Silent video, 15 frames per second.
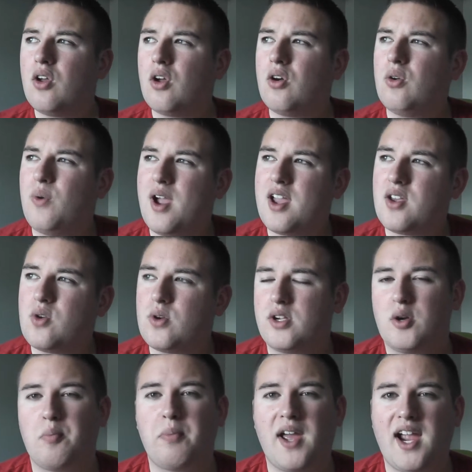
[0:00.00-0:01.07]
Oh wait, you got
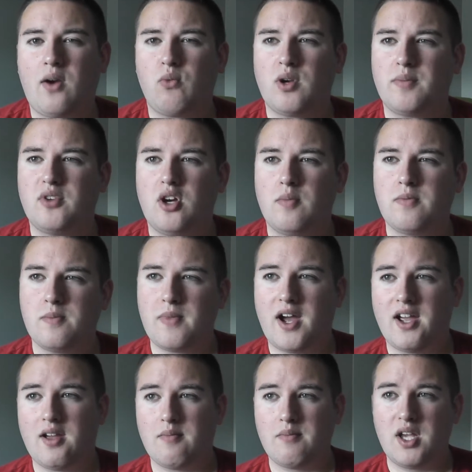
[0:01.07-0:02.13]
your back ripped open
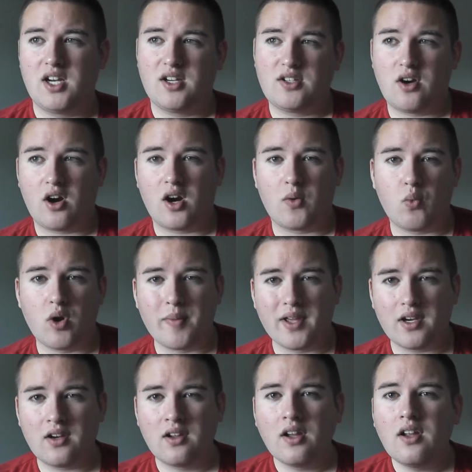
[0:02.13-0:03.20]
by a Minotaur
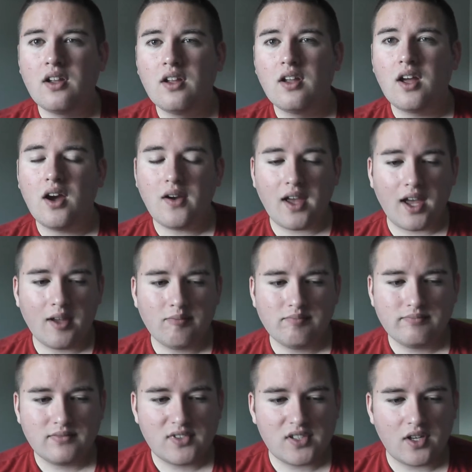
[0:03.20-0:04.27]
woman. Okay,
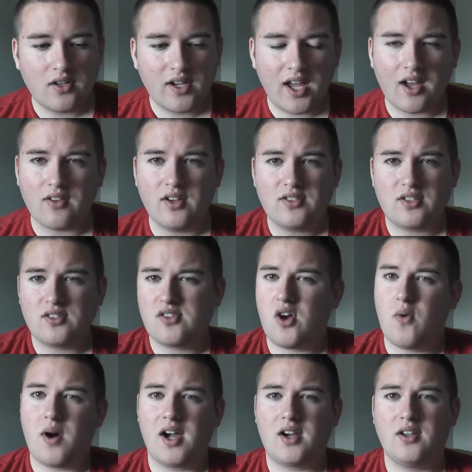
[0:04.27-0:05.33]
so yeah, let's just
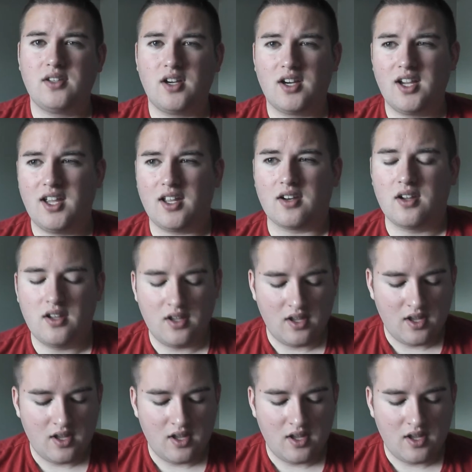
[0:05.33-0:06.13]
go walk out there again.